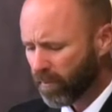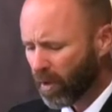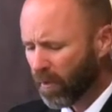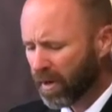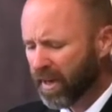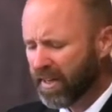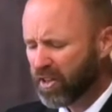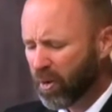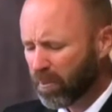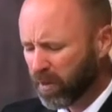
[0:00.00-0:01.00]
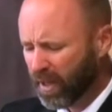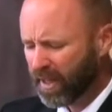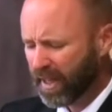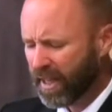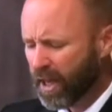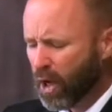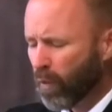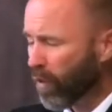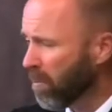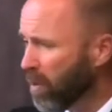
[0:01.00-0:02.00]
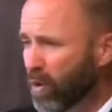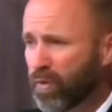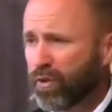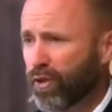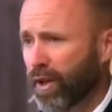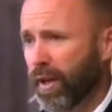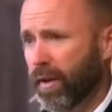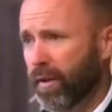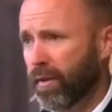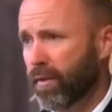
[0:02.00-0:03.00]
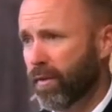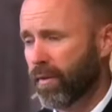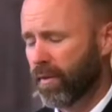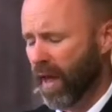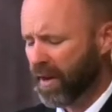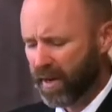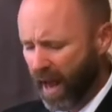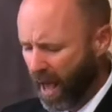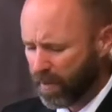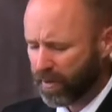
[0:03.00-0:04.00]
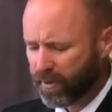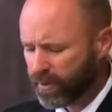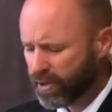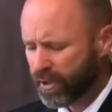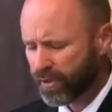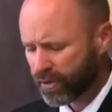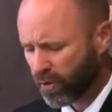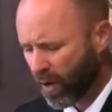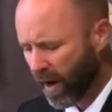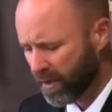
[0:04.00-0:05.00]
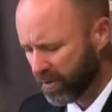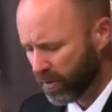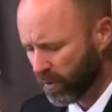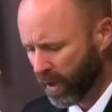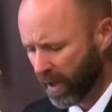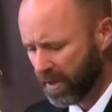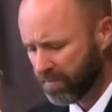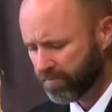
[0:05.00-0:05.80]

but it didn't completely remove sin. That didn't happen until Jesus Christ, okay?